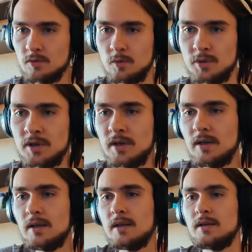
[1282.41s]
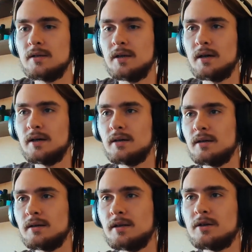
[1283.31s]
Oops. Yeah,
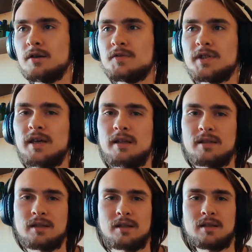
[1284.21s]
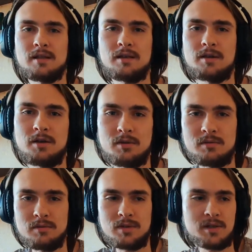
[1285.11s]
they could have said that, you
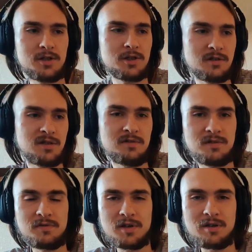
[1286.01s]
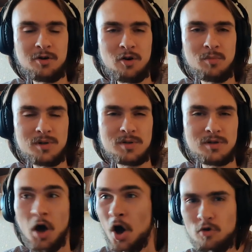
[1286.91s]
know, let's just give the fucking homeless
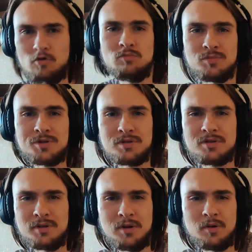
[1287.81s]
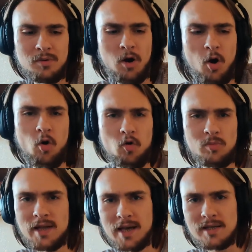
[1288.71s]
homes, you know,
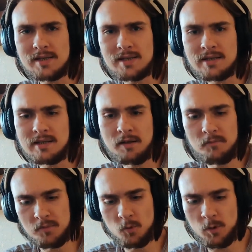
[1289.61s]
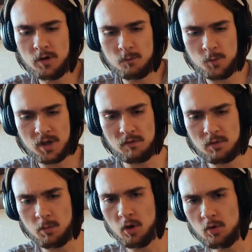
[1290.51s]
homeless. If we give
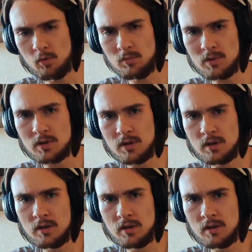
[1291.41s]
them homes,